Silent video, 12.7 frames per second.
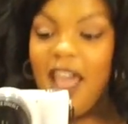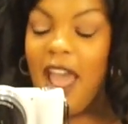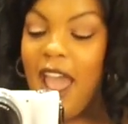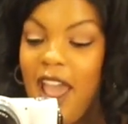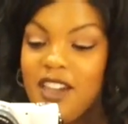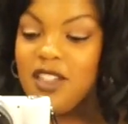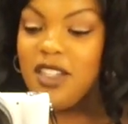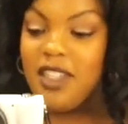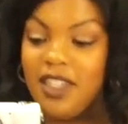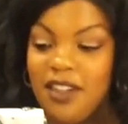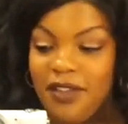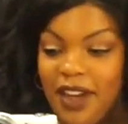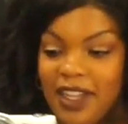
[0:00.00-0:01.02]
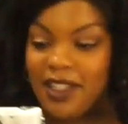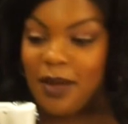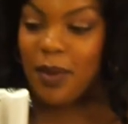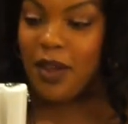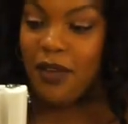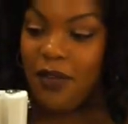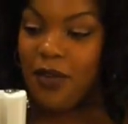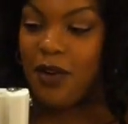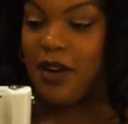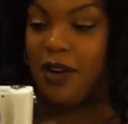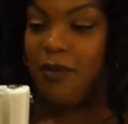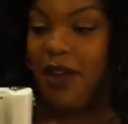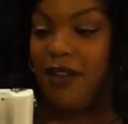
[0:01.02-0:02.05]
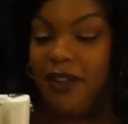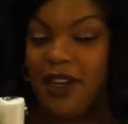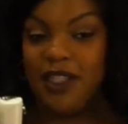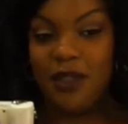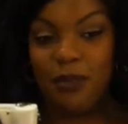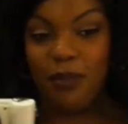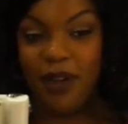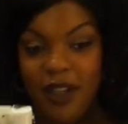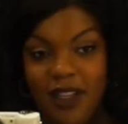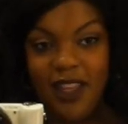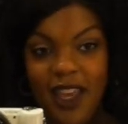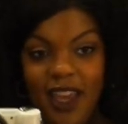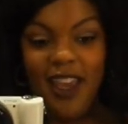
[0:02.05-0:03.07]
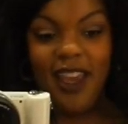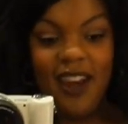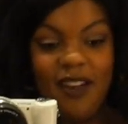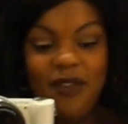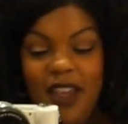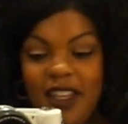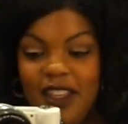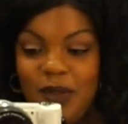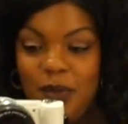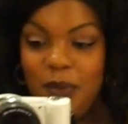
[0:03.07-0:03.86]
I actually need to find something for my friend's birthday, and I feel like this